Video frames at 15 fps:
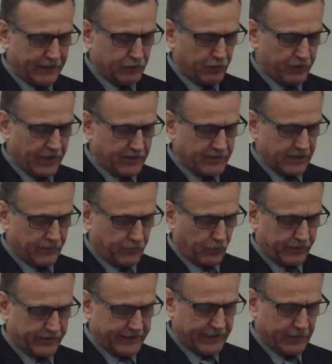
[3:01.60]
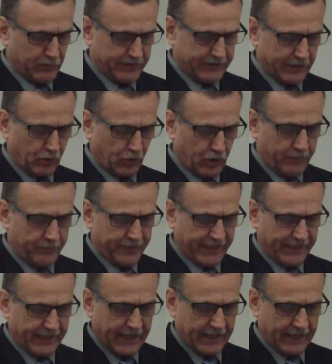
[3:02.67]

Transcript: the 2014 Winter Olympic